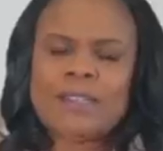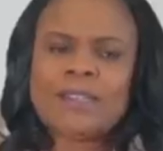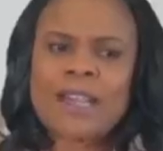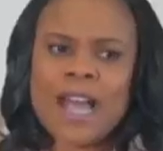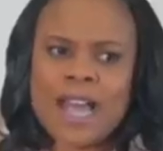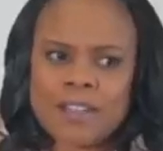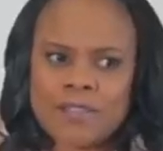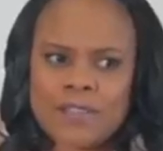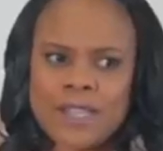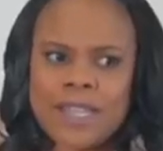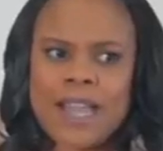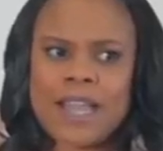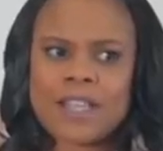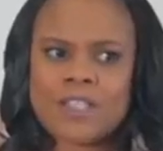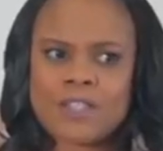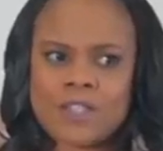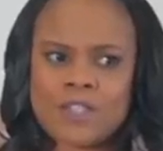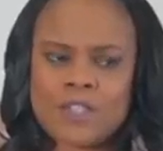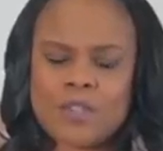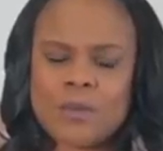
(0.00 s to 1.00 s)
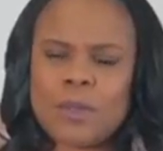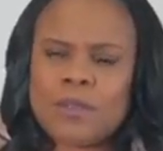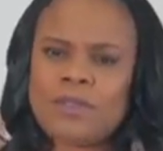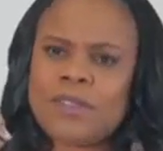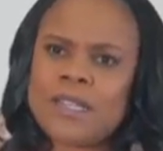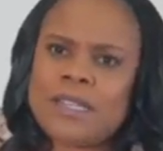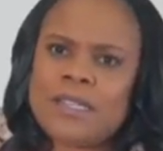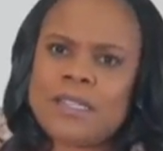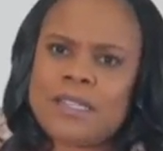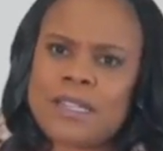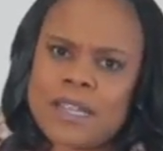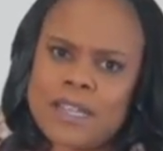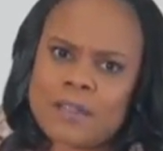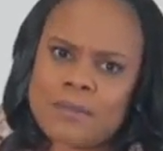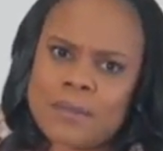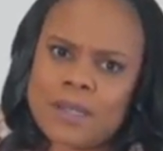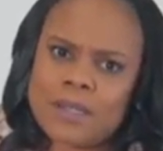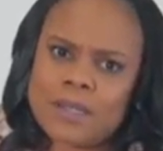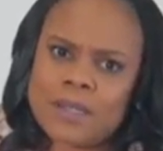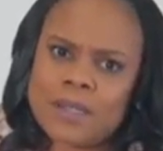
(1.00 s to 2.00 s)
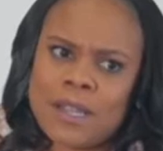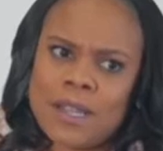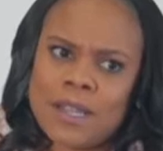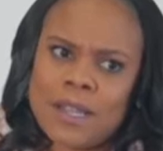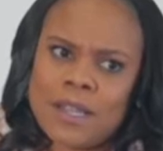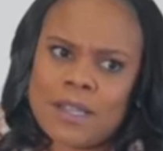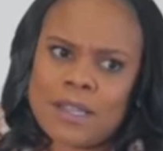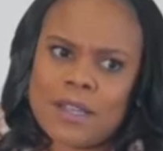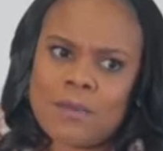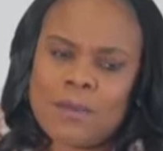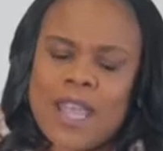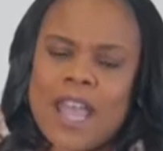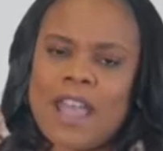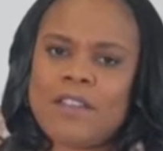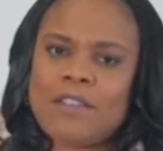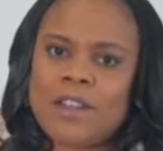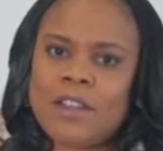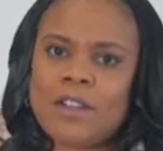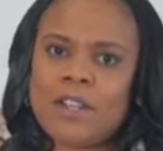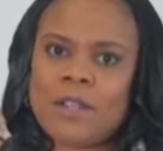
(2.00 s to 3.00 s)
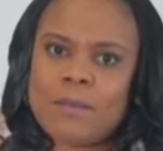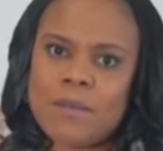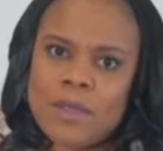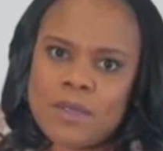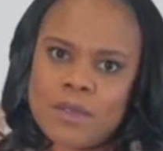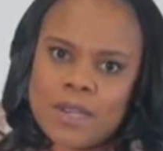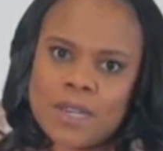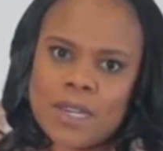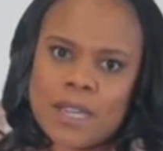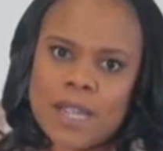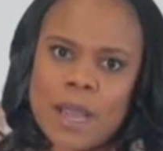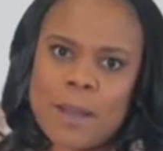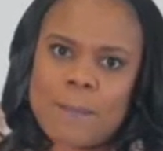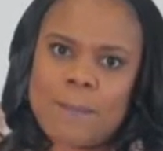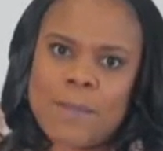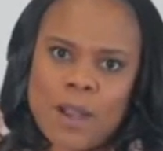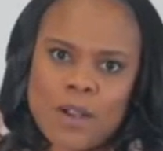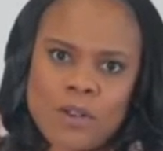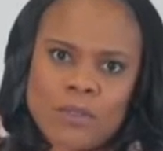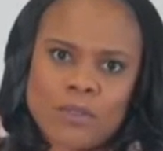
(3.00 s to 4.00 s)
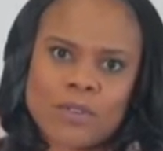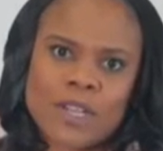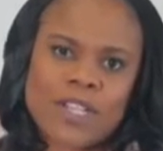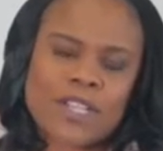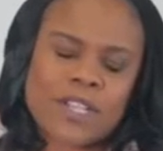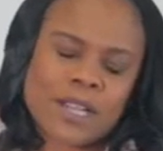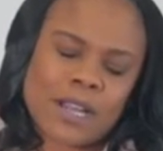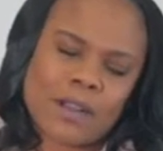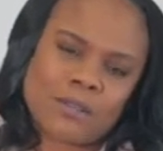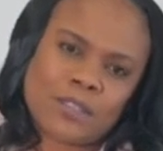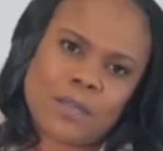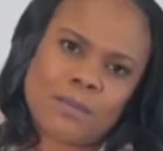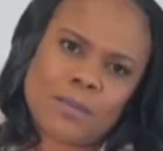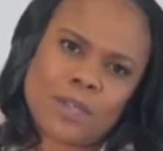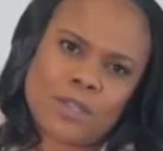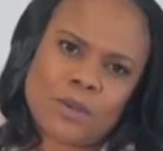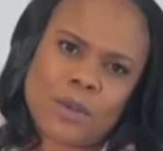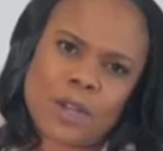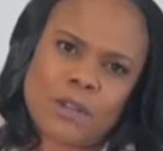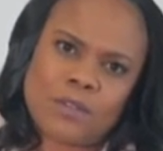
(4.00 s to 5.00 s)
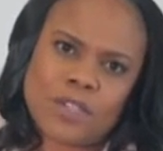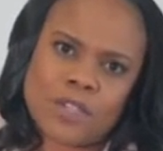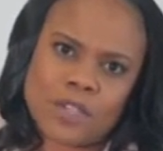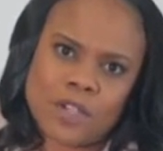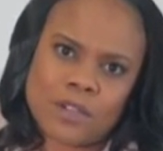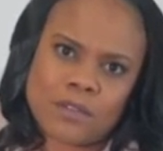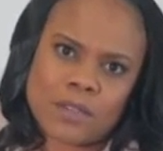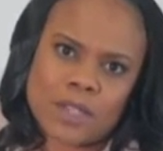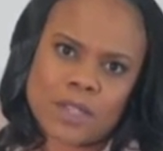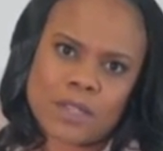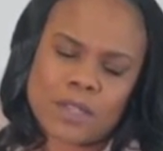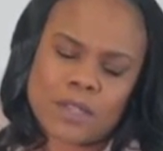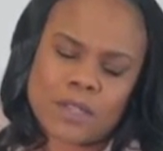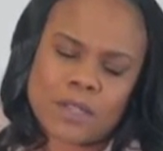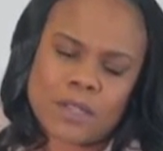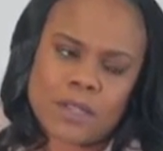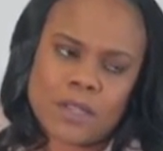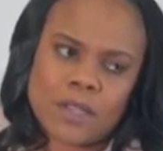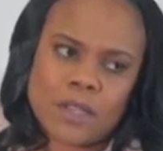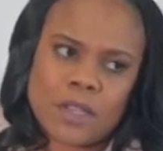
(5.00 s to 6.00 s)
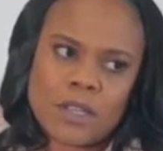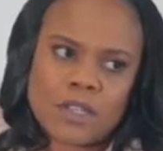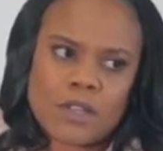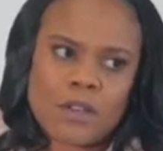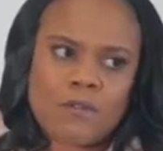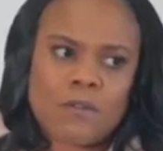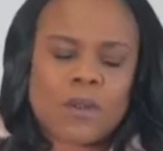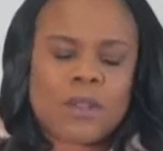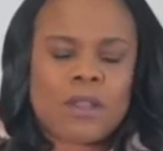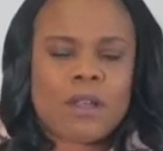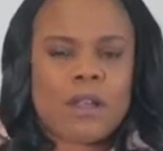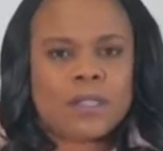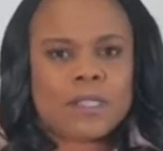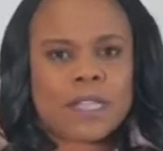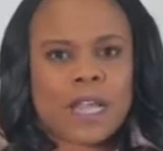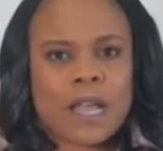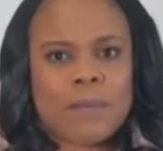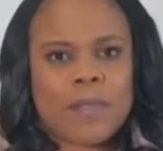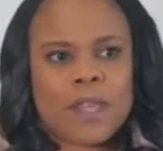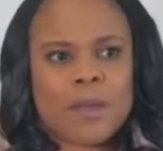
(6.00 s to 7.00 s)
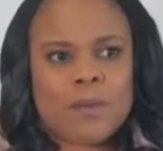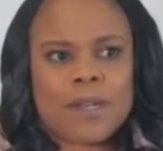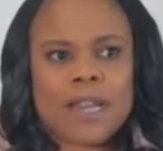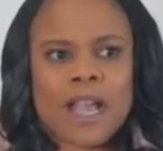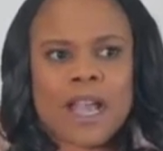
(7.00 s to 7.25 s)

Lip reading: a lot of that has to do with the stigma that we have in our community about reaching out to mental health services. So for a long time, there were